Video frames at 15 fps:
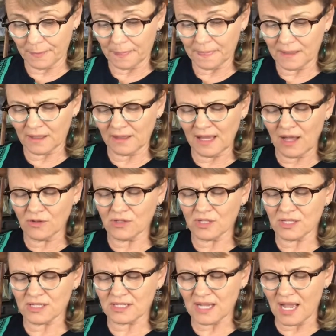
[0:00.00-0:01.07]
The clouds in the
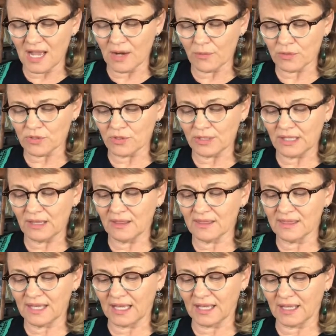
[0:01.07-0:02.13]
sky were turning
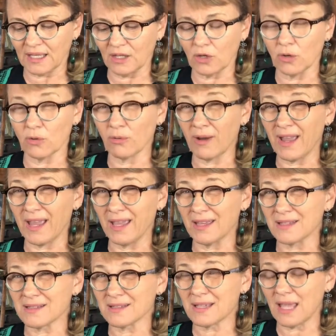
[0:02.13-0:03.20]
thick and gray
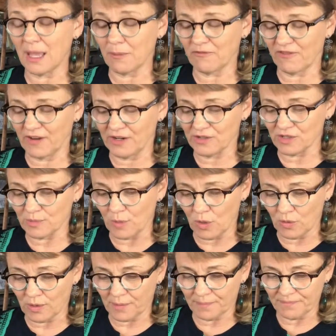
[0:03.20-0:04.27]
as campfire
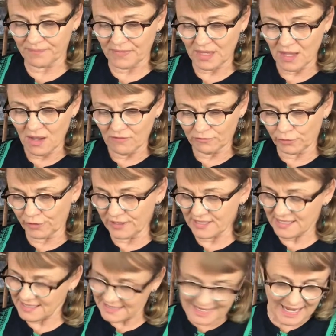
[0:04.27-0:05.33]
smoke. Florida
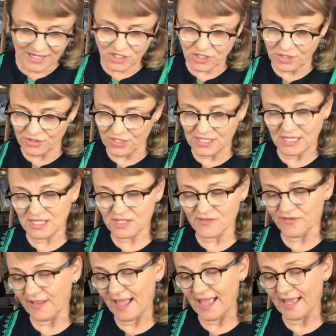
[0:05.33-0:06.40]
snatched our 6th
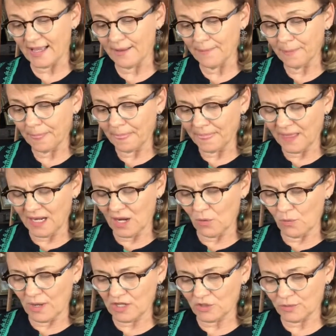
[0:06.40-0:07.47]
flag. Then I
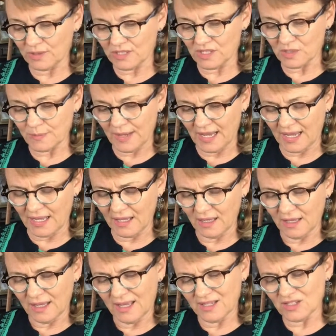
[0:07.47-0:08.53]
watched with dismay
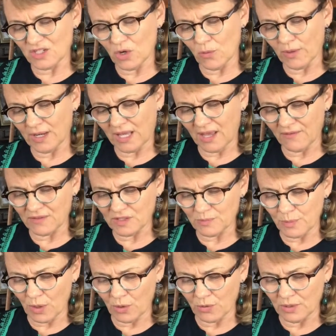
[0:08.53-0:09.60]
as Noah and Kevin's
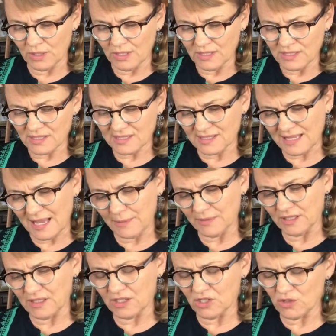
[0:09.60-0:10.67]
boat slammed
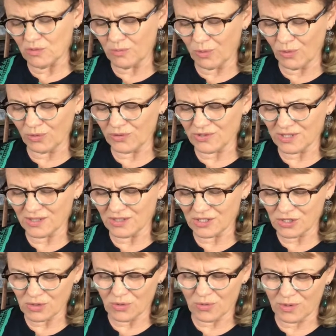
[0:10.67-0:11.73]
into 2 boulders on the
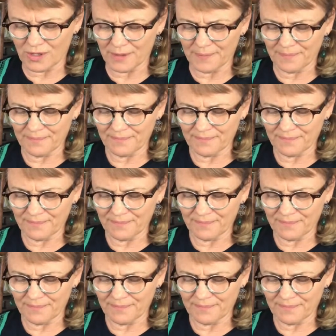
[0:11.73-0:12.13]
shore.